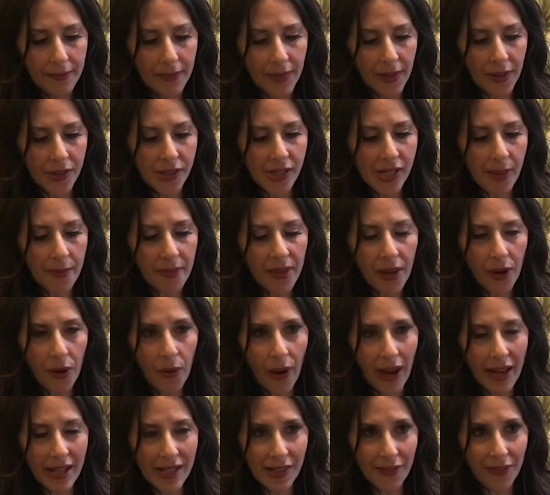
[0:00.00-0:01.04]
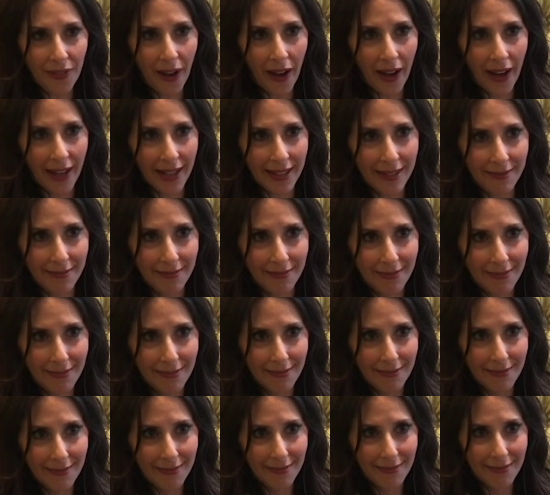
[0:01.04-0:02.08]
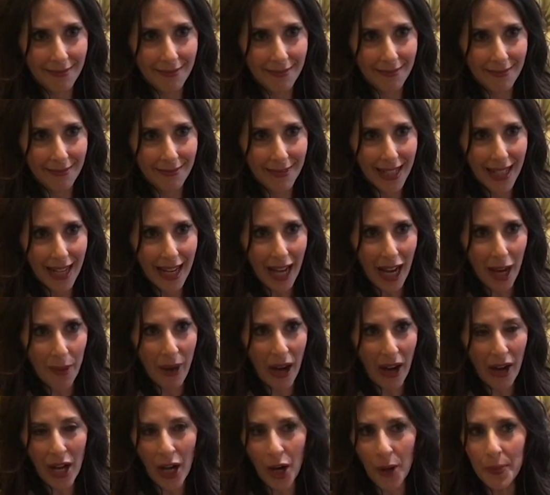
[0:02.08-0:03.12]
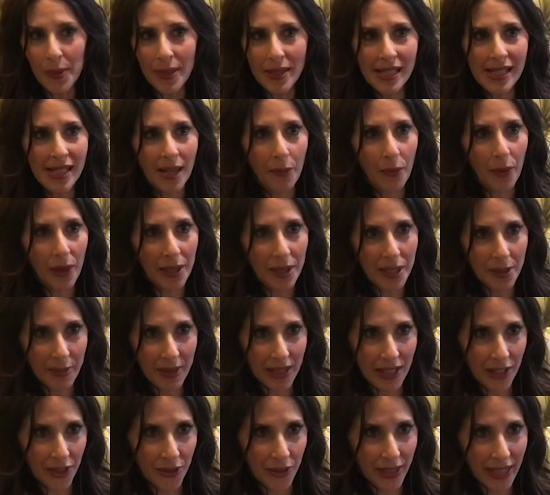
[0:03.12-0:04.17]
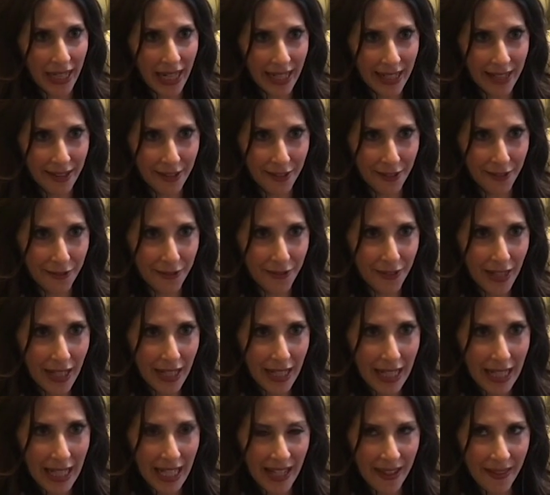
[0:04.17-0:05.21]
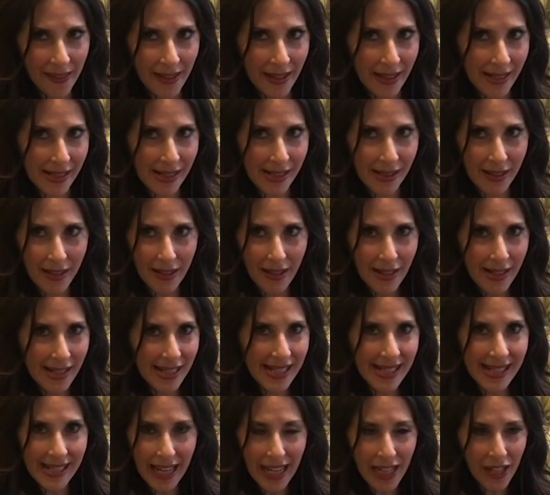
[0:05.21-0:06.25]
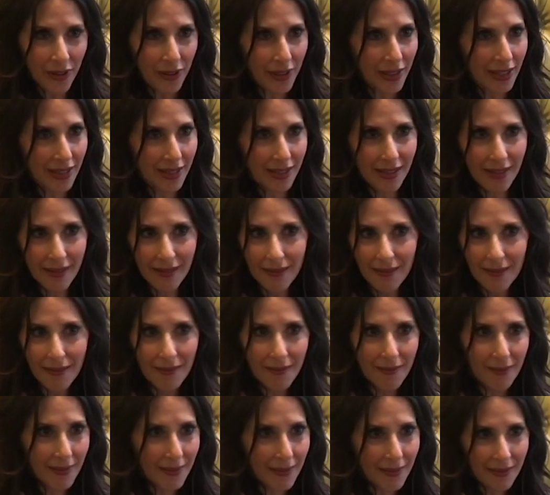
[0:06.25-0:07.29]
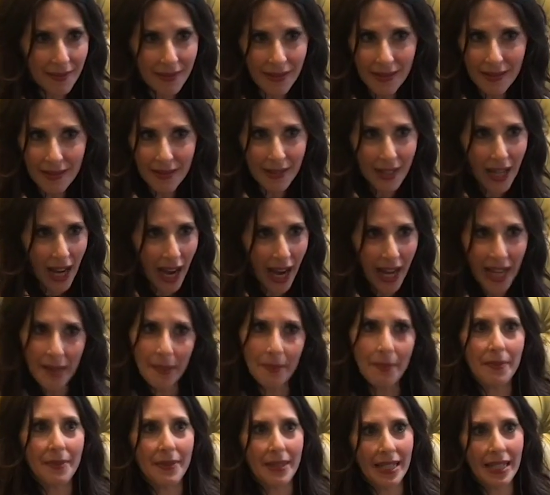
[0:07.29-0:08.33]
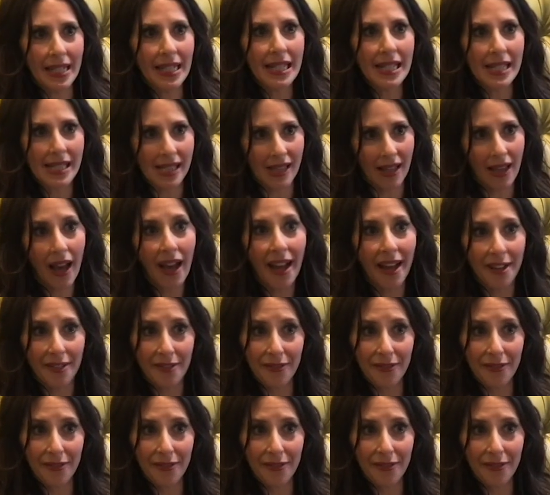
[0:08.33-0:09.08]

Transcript: there's something quite divine about helping someone to be creative in this sacred time in his life.